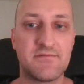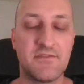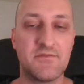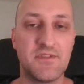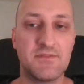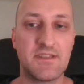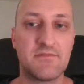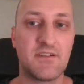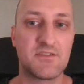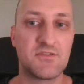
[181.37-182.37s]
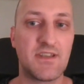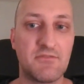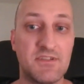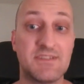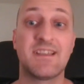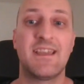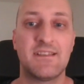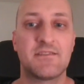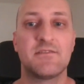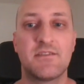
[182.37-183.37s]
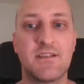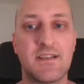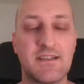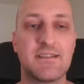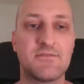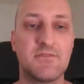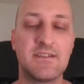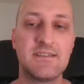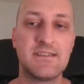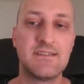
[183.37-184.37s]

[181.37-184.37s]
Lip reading: of using functional languages and Erlang as well.